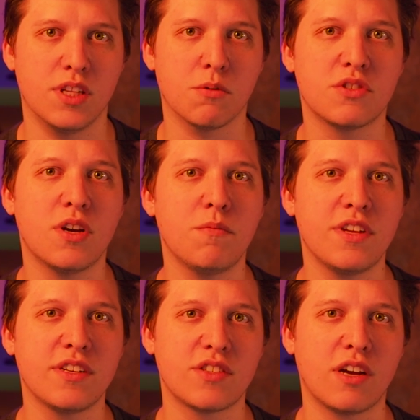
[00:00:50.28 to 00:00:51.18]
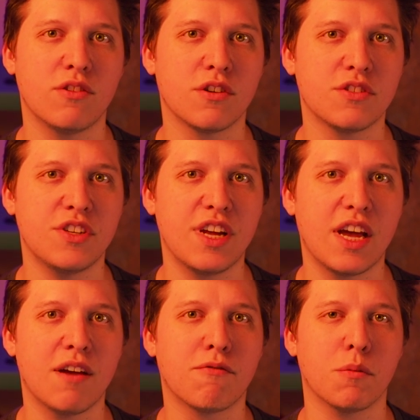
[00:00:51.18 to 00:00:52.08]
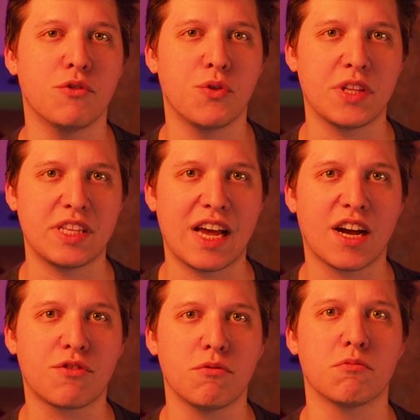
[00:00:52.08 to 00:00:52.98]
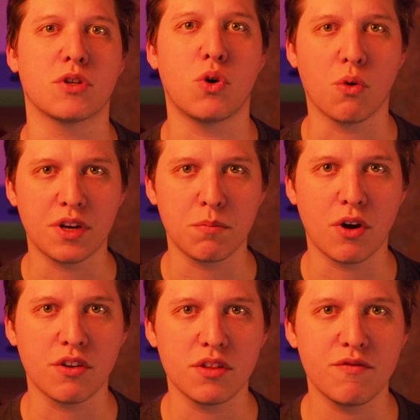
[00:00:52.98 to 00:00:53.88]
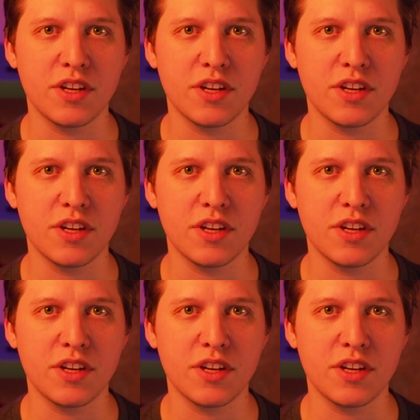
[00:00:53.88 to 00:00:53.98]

There were some things I learned today from doing the actual recording part of the